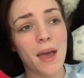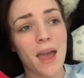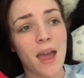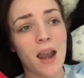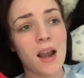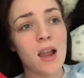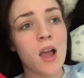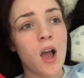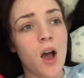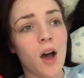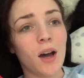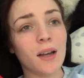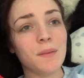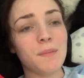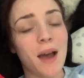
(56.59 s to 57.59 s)
But
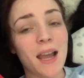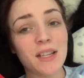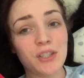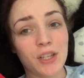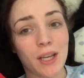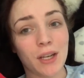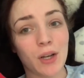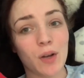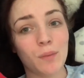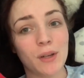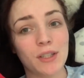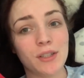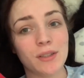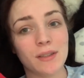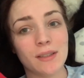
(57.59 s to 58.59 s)
on my channel,
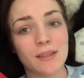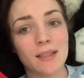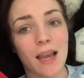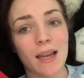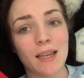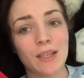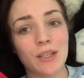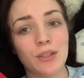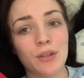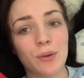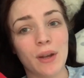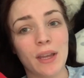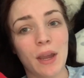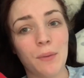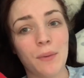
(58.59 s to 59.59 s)
we just decided to
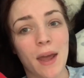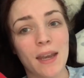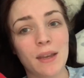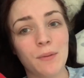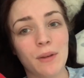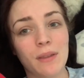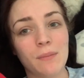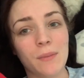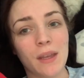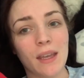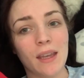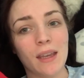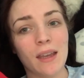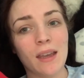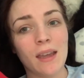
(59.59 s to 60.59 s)
do a get ready with
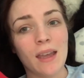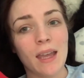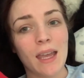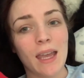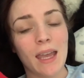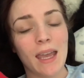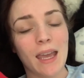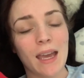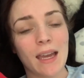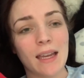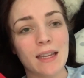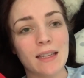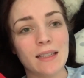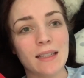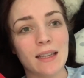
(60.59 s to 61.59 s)
me
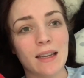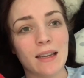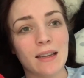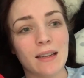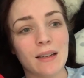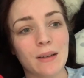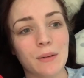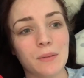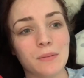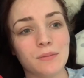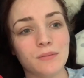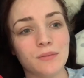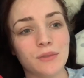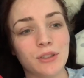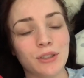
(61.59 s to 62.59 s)
and
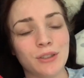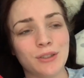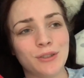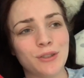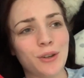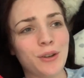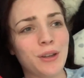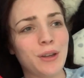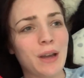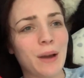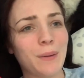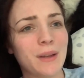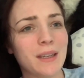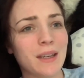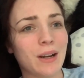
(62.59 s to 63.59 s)
just show you
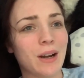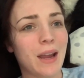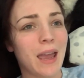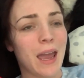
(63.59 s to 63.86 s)
how we did our